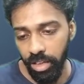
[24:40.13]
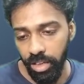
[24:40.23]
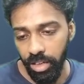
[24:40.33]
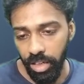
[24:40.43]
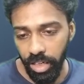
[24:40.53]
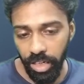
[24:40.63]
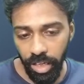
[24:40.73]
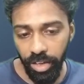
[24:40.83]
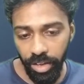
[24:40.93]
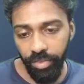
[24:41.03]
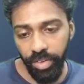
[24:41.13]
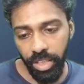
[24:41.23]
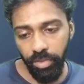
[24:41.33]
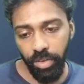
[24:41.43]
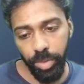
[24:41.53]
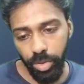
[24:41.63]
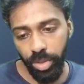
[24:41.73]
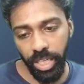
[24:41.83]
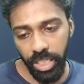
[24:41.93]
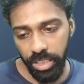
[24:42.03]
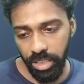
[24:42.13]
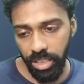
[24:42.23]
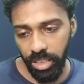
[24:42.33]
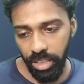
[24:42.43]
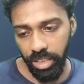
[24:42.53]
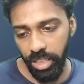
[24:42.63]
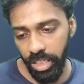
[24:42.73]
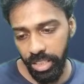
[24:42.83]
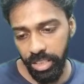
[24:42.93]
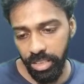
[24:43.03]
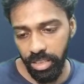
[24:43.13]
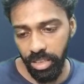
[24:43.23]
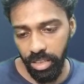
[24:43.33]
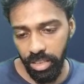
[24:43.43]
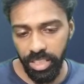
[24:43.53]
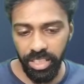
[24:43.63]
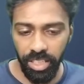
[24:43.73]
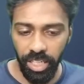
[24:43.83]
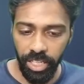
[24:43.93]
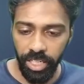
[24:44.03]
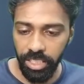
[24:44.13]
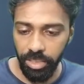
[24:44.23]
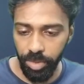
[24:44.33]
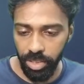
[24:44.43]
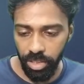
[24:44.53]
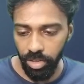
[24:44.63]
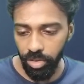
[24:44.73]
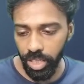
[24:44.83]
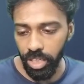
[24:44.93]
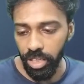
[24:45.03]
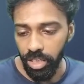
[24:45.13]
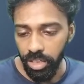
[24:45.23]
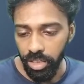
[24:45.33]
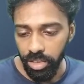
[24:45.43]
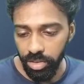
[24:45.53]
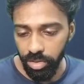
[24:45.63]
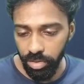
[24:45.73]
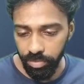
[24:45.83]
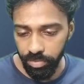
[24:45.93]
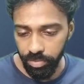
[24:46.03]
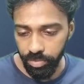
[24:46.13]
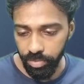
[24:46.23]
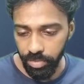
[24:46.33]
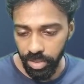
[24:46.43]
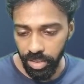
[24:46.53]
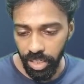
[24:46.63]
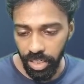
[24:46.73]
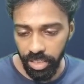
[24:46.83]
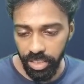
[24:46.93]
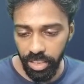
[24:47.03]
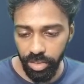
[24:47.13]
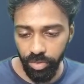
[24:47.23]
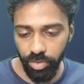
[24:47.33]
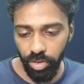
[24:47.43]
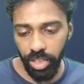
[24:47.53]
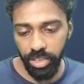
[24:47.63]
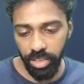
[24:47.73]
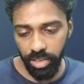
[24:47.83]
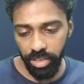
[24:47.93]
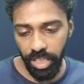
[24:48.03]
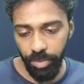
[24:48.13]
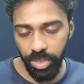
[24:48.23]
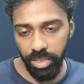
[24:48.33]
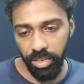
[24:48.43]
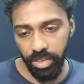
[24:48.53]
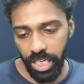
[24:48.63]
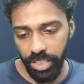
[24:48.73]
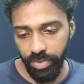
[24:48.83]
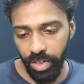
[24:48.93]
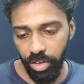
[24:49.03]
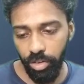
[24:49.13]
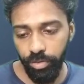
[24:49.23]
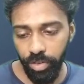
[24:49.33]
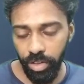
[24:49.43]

and everything will be showcased here. It's like an exhibition. Okay, so, and a series of knowledge sessions happens, transferring of